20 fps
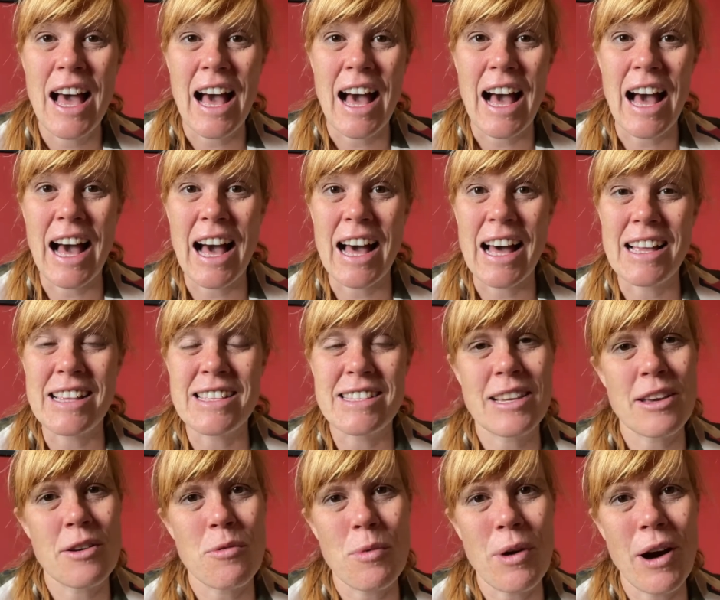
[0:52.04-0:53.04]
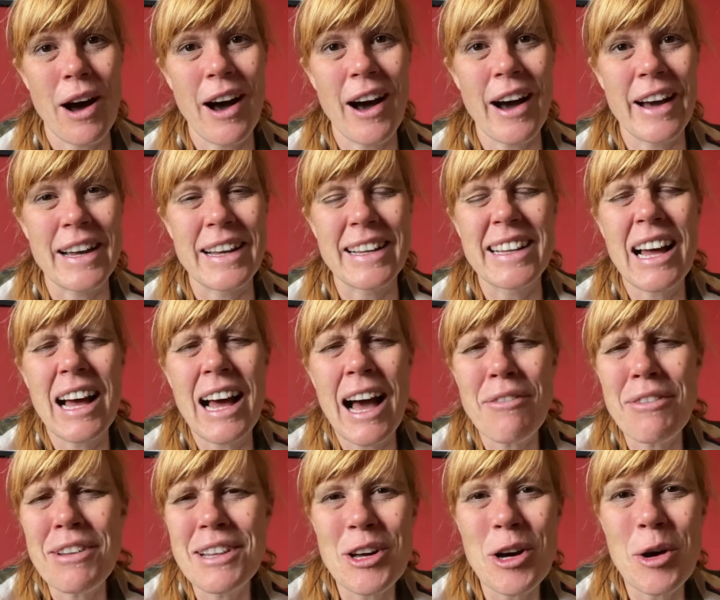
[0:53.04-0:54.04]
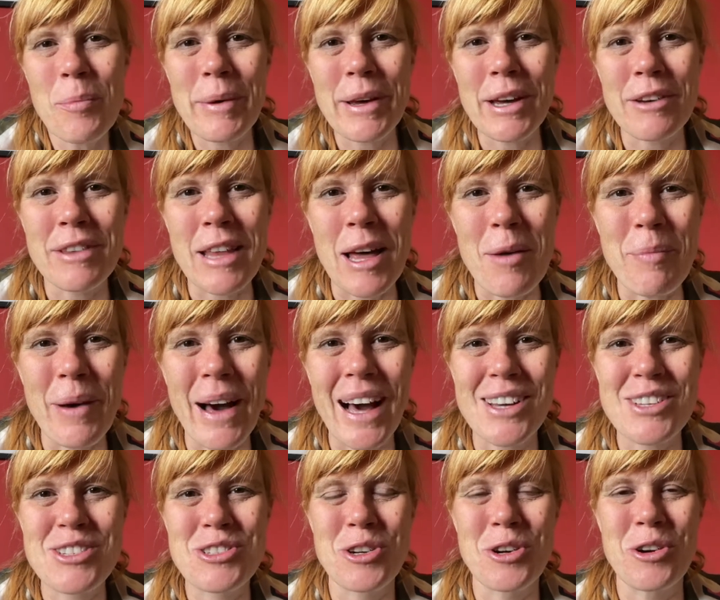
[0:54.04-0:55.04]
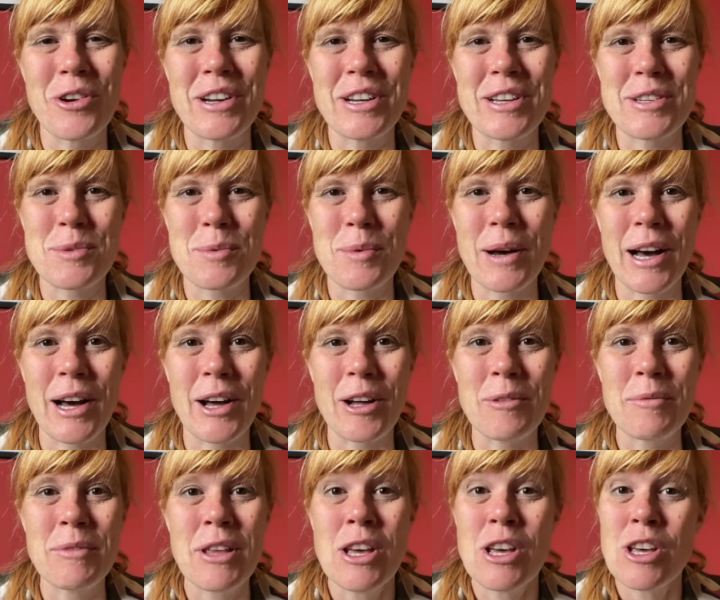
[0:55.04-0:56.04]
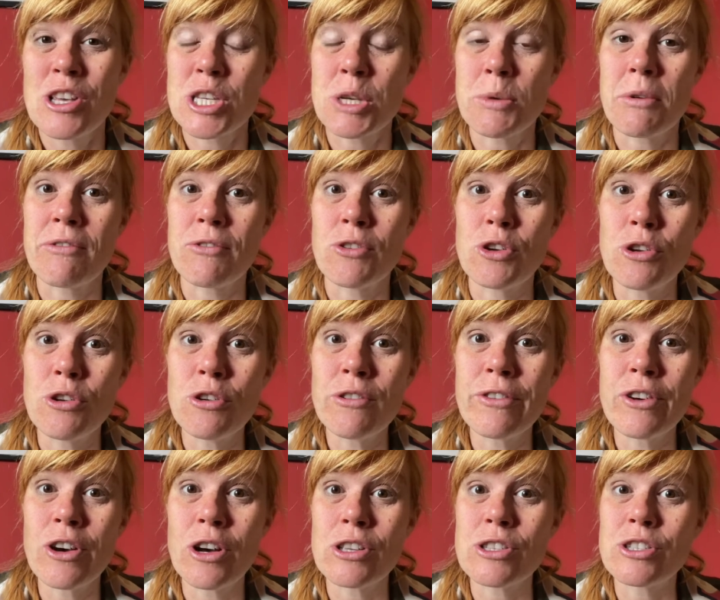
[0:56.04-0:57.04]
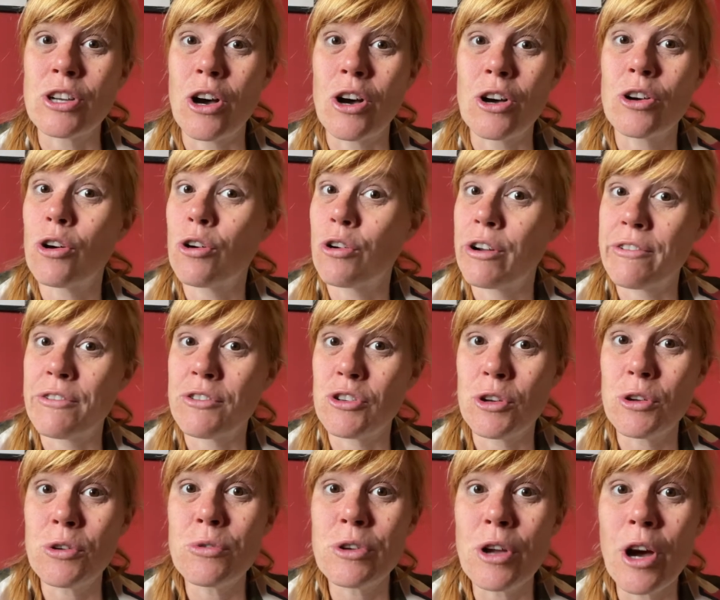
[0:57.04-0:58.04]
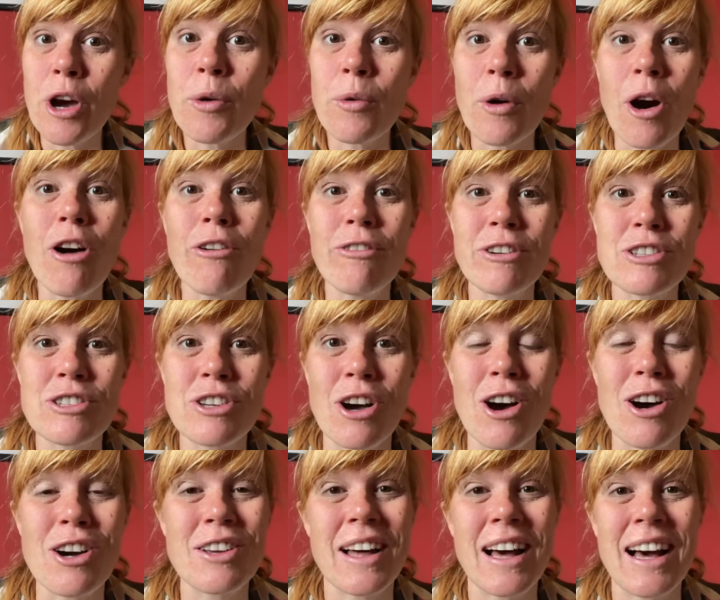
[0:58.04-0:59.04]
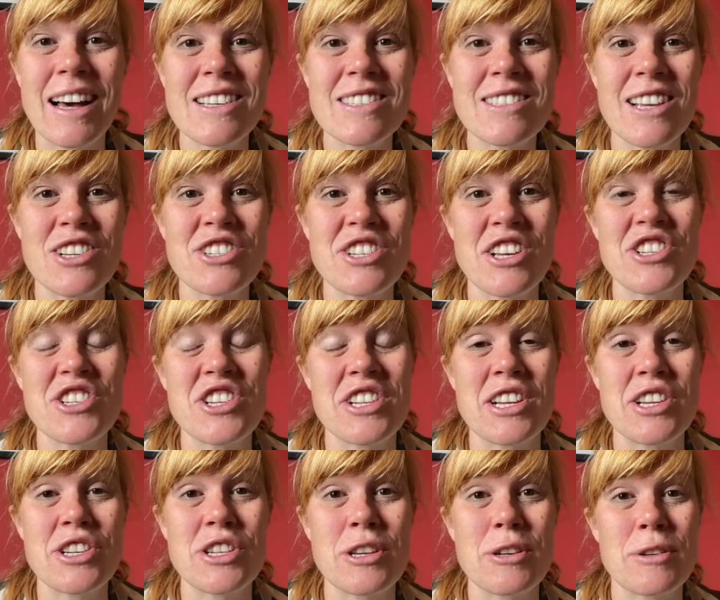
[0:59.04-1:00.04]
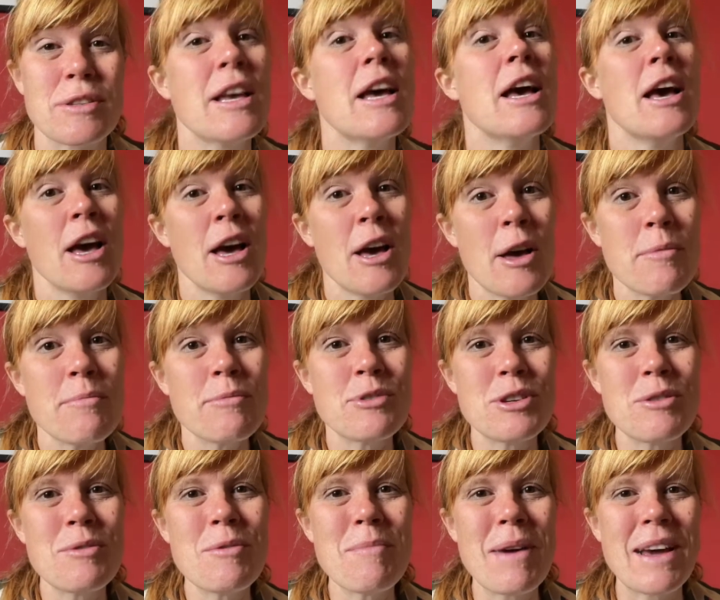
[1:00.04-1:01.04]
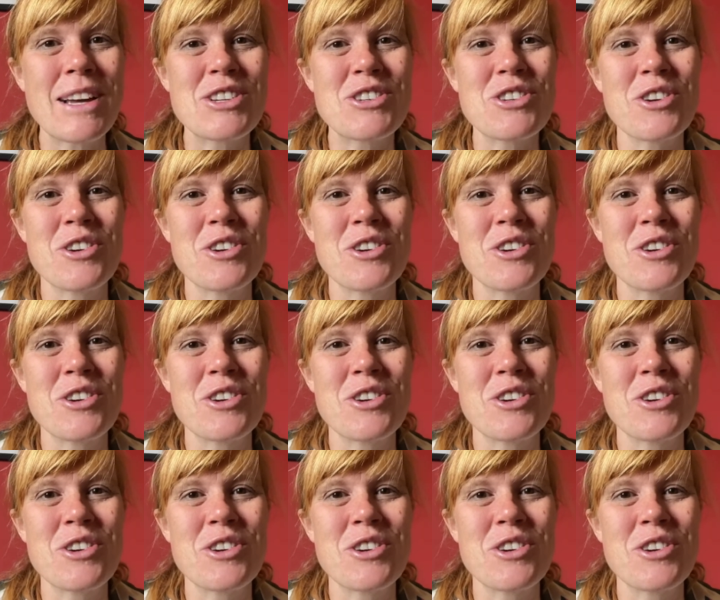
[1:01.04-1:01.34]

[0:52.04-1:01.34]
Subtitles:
and why, and have a little bit of their backstory as well. So if you've got a dog or if you know of a dog that has digestion issues, do make sure